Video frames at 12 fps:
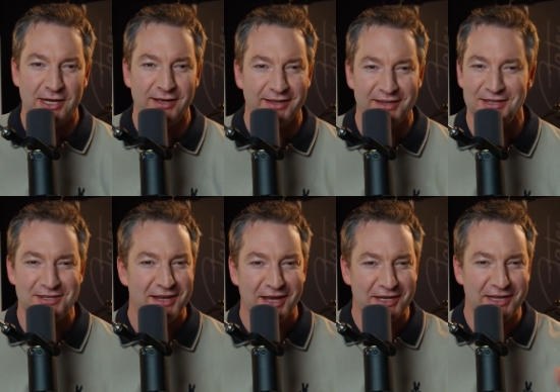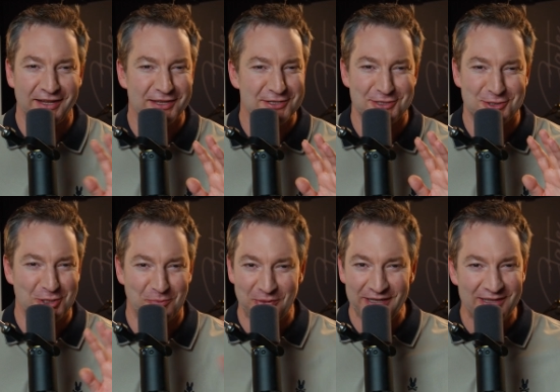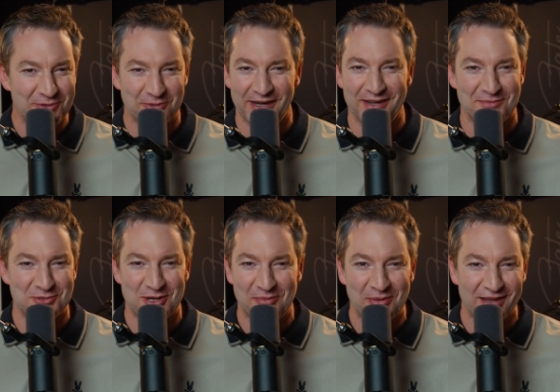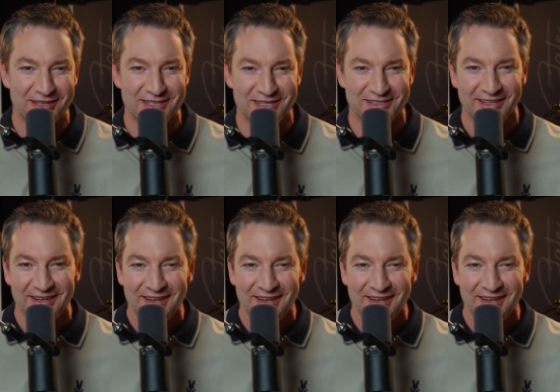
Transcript: this is completely random, so I apologize.